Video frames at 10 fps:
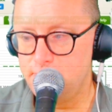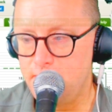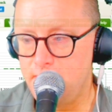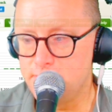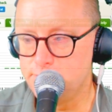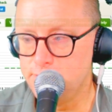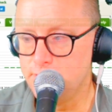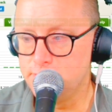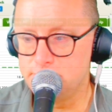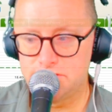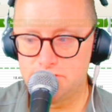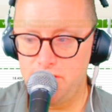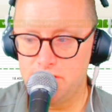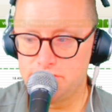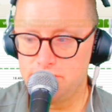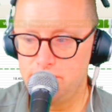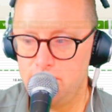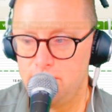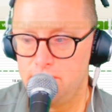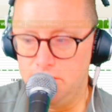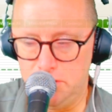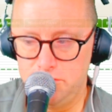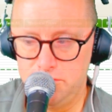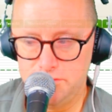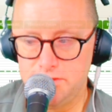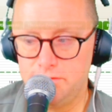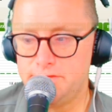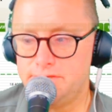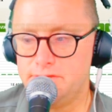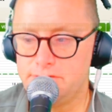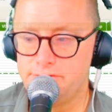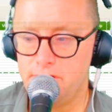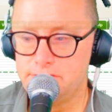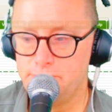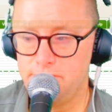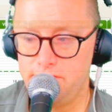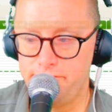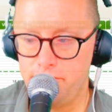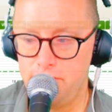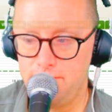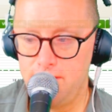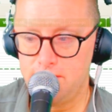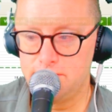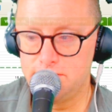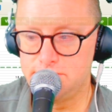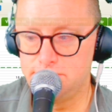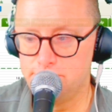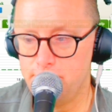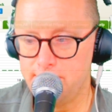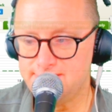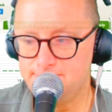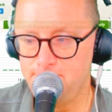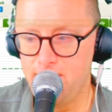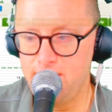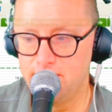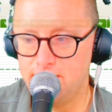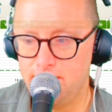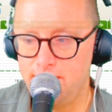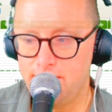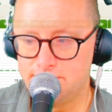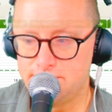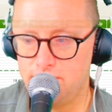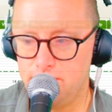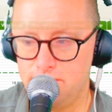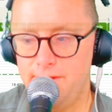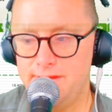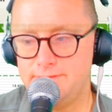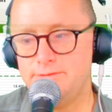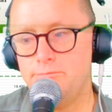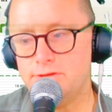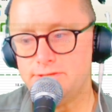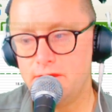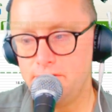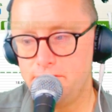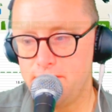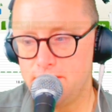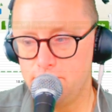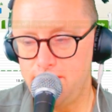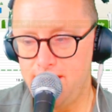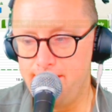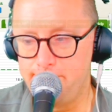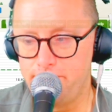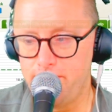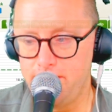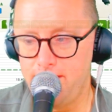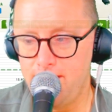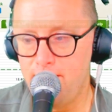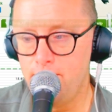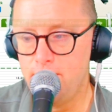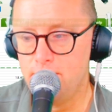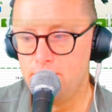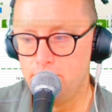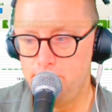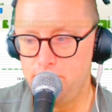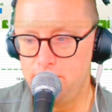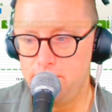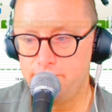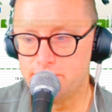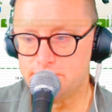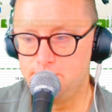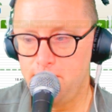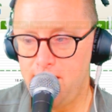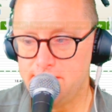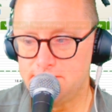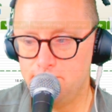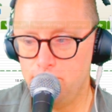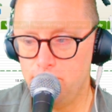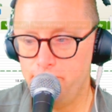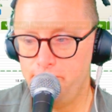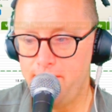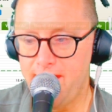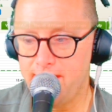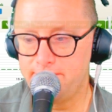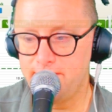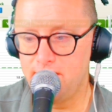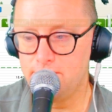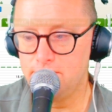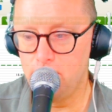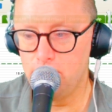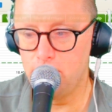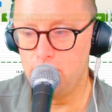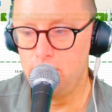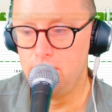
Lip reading: as we look at this structure, you usually only see the structure with it inverted like this during a spike. And so the most likely thing that would happen right now would be for spot to move back down lower